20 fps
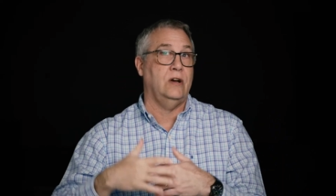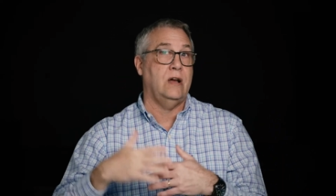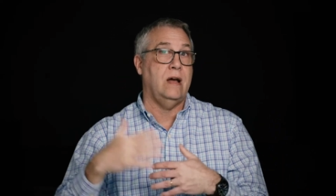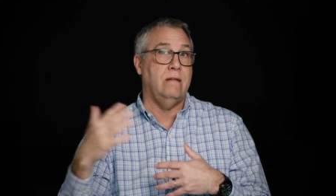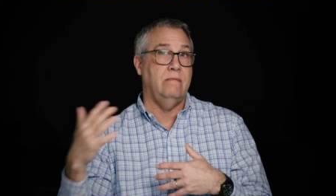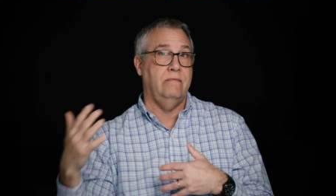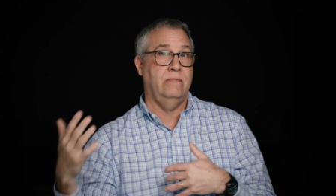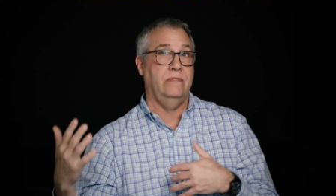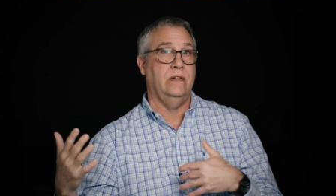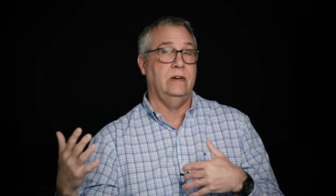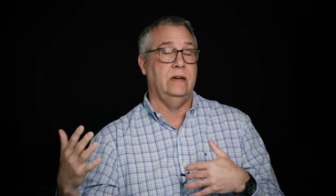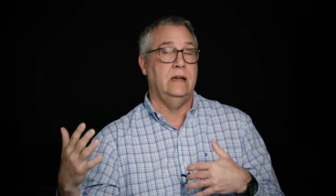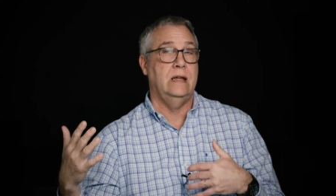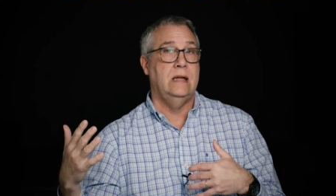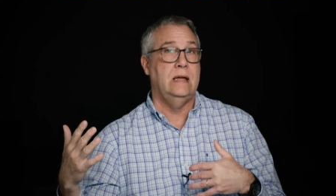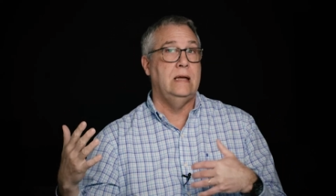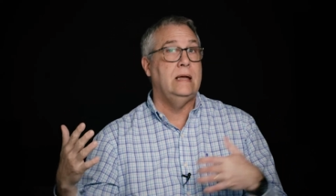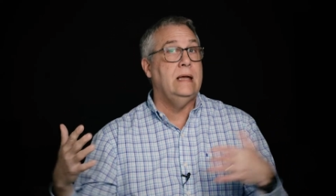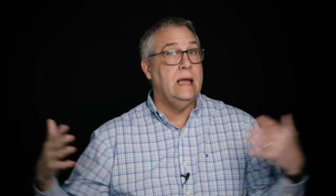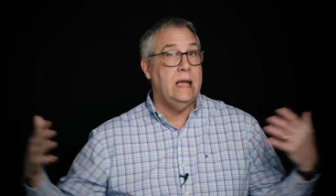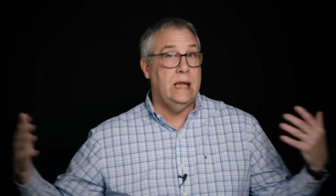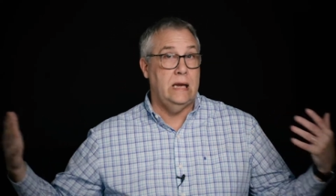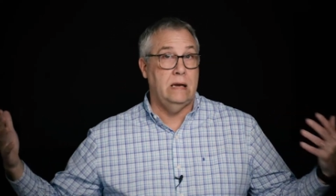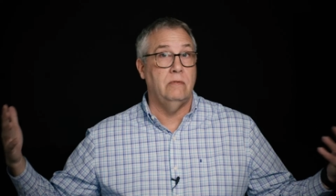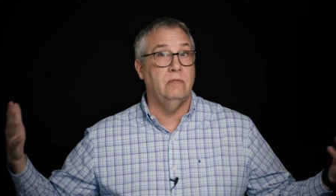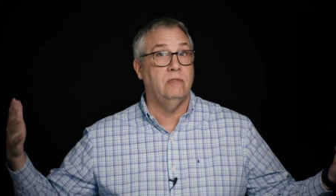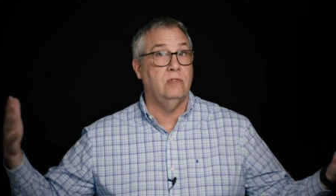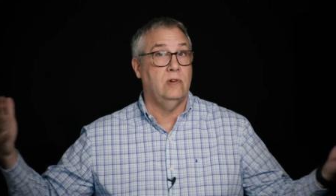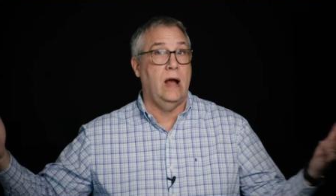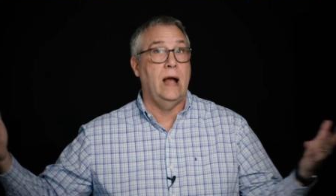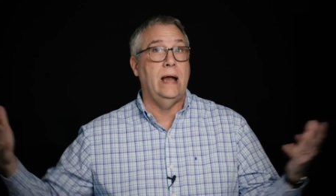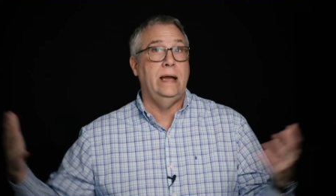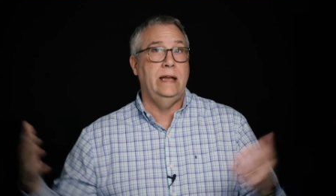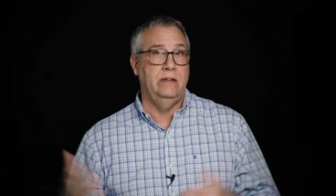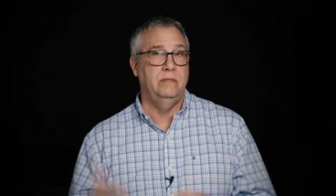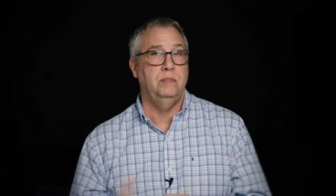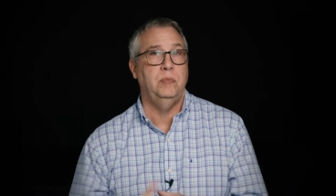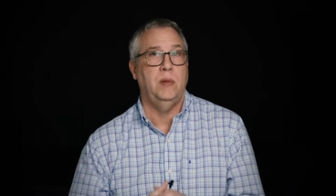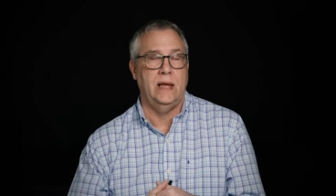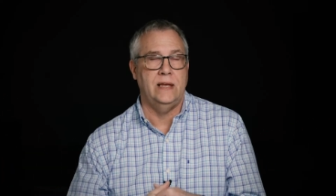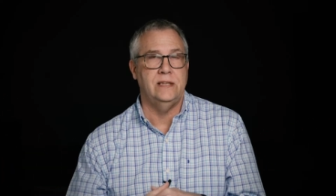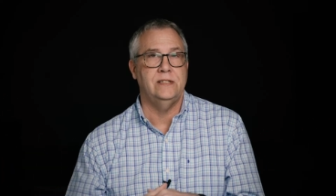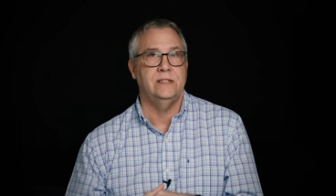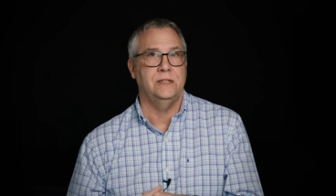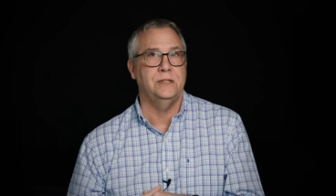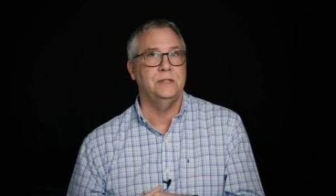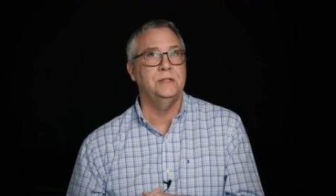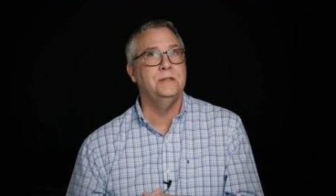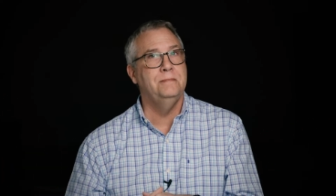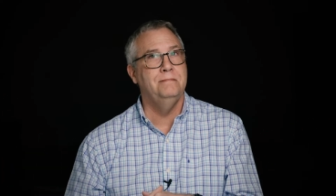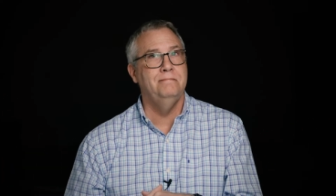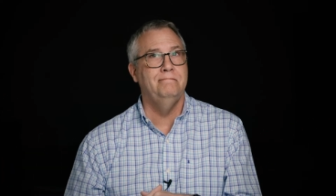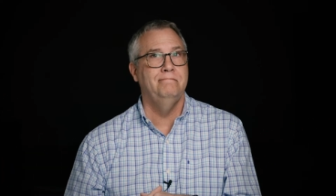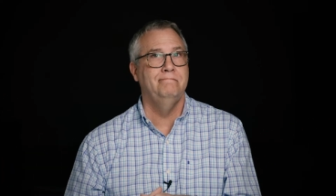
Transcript: comfort in a variety of places.